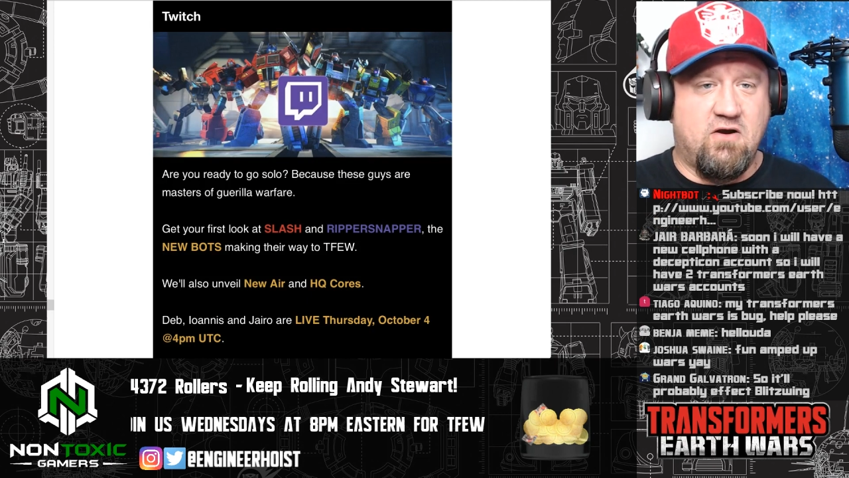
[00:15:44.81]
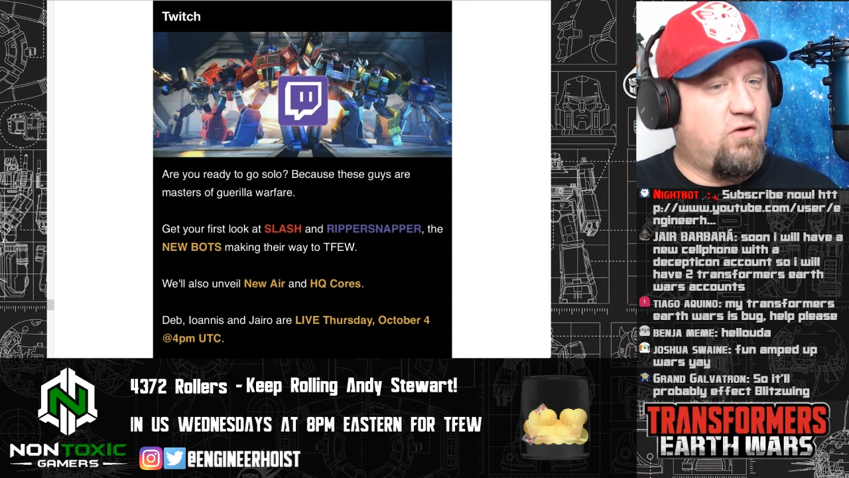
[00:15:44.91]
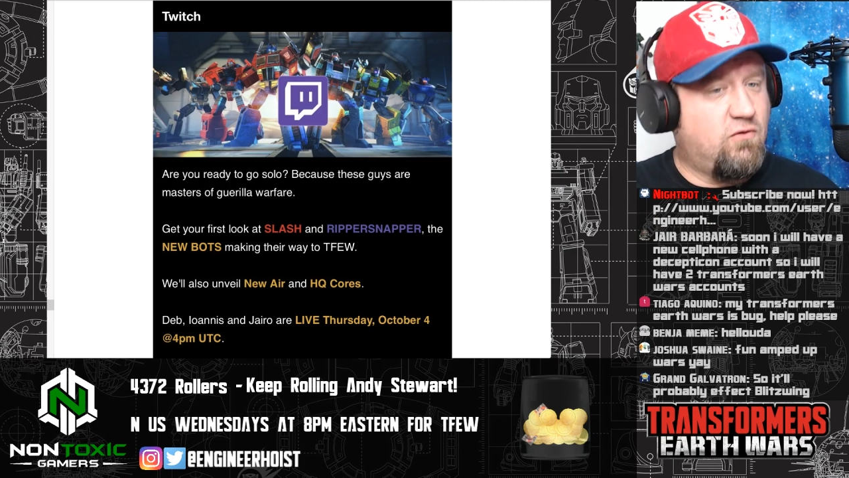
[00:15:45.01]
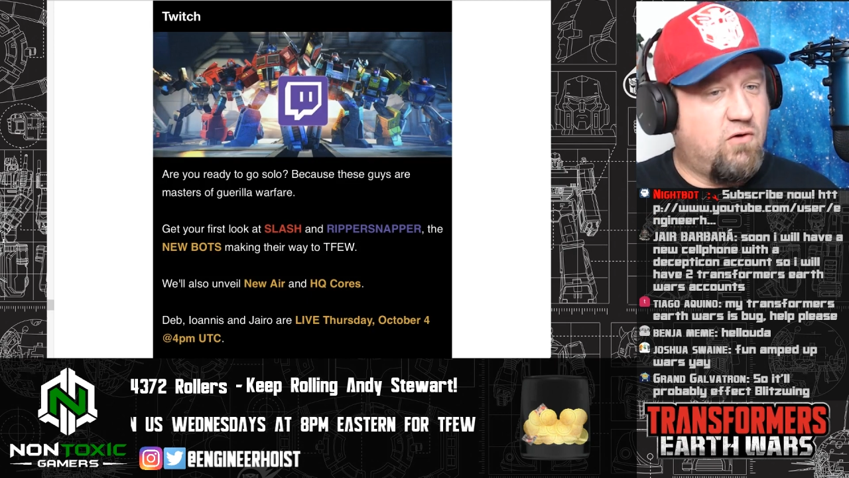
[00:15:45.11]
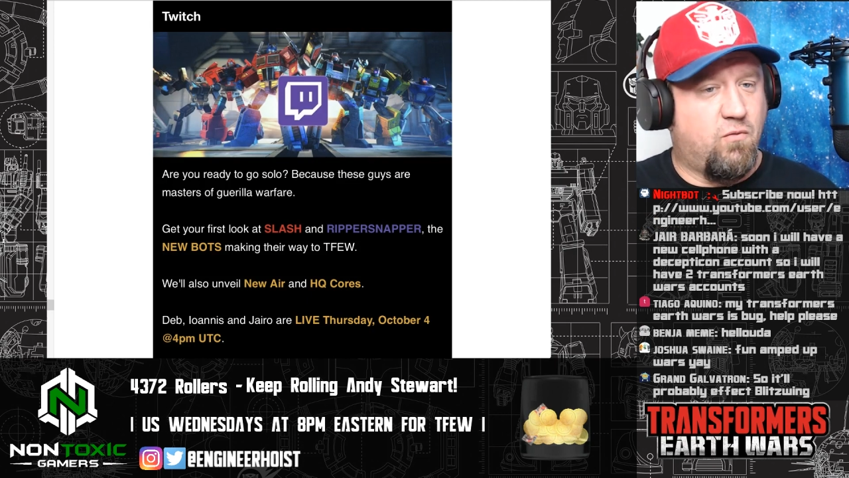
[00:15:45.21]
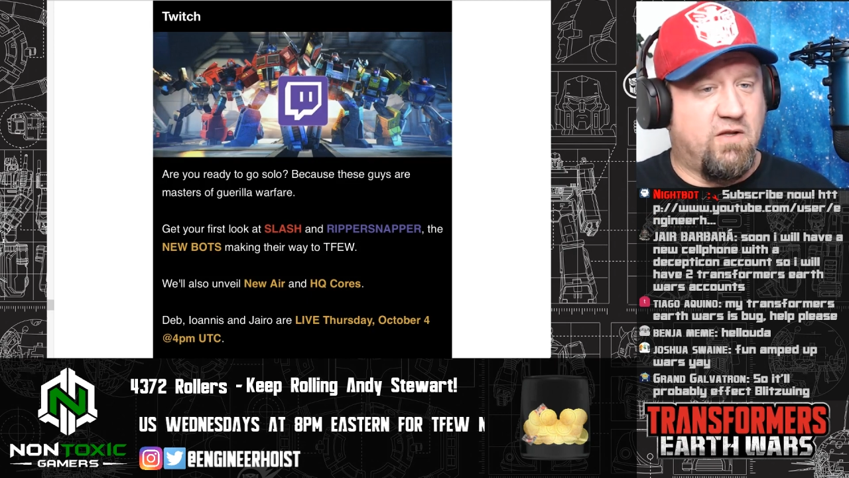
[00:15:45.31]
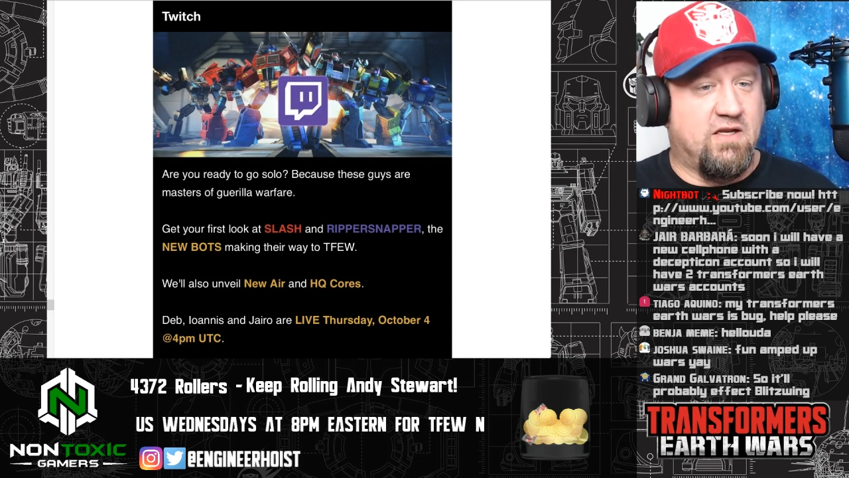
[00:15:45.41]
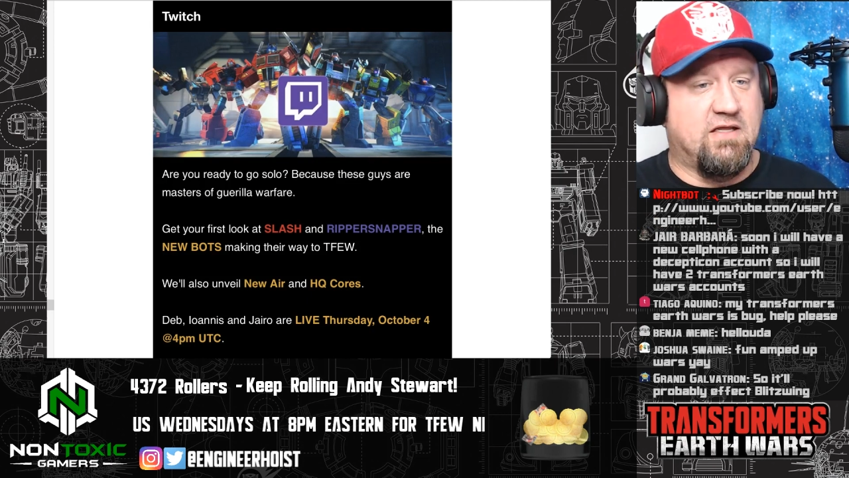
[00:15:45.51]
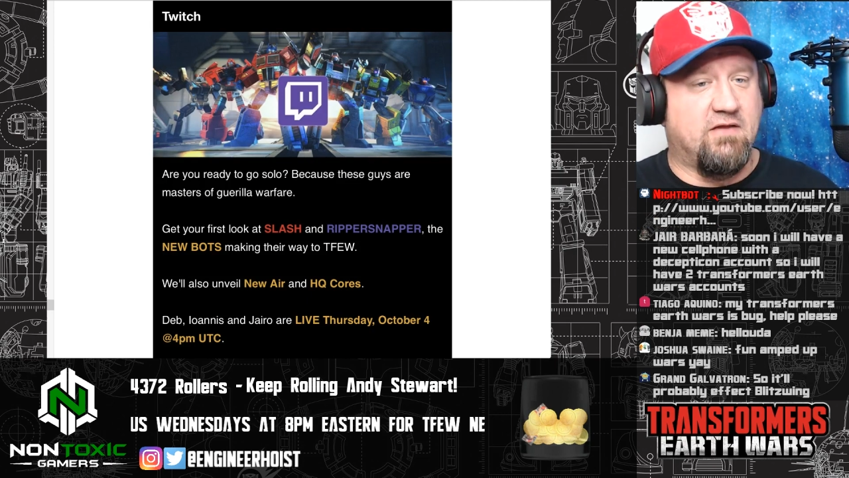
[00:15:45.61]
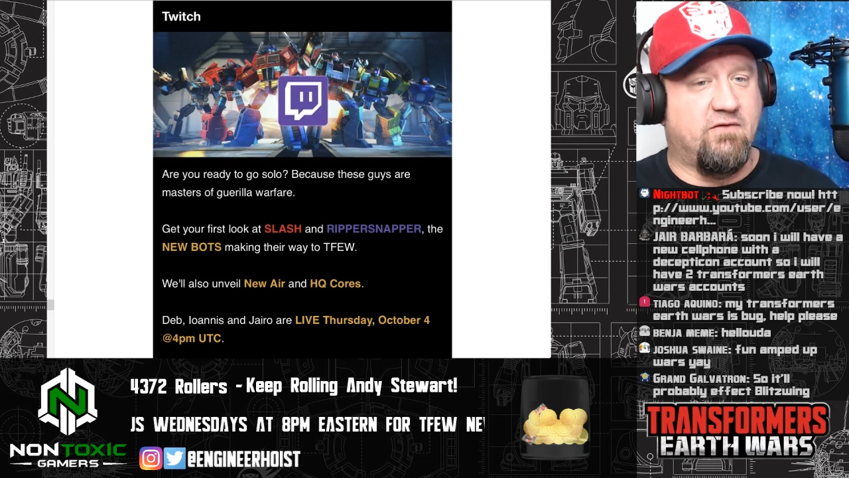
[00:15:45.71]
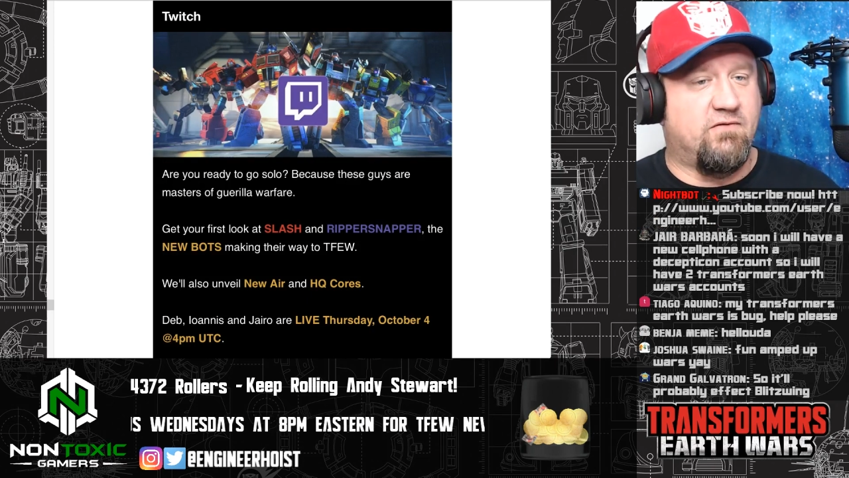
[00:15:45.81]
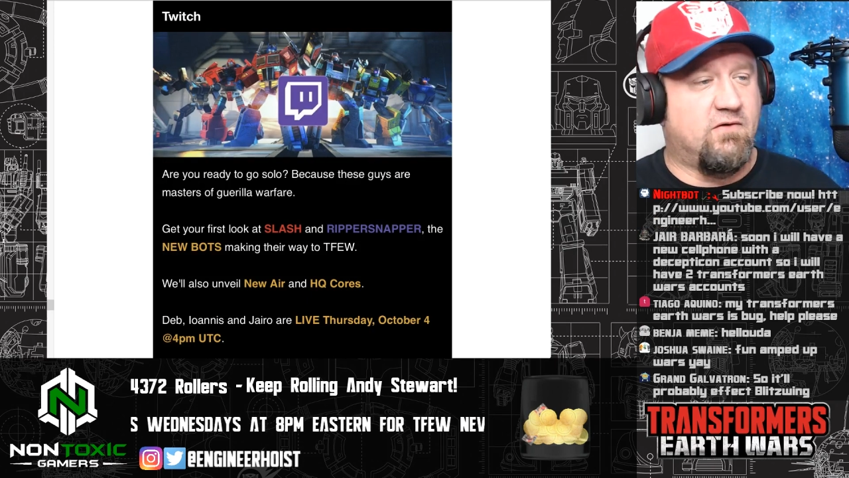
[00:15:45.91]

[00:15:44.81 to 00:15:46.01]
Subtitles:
You know when it is.